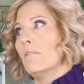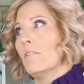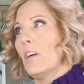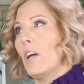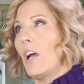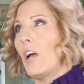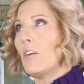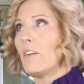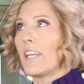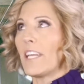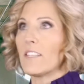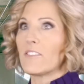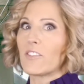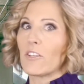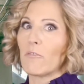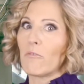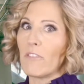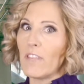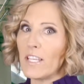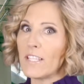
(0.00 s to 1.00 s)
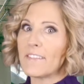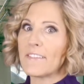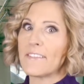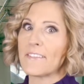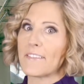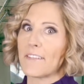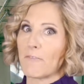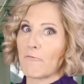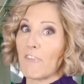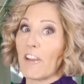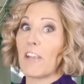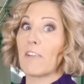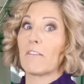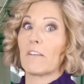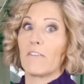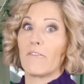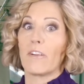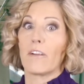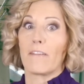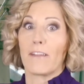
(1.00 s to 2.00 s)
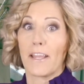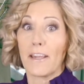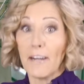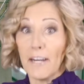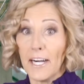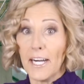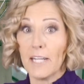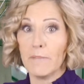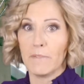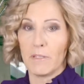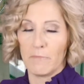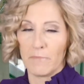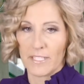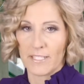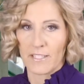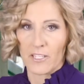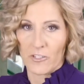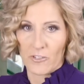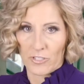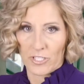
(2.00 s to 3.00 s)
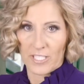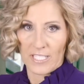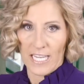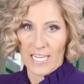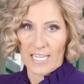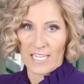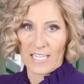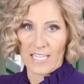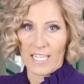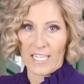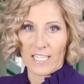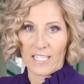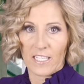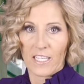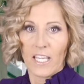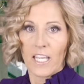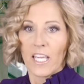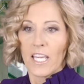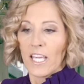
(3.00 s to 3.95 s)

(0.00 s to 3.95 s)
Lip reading: Okay, so this is a very, very common misunderstanding.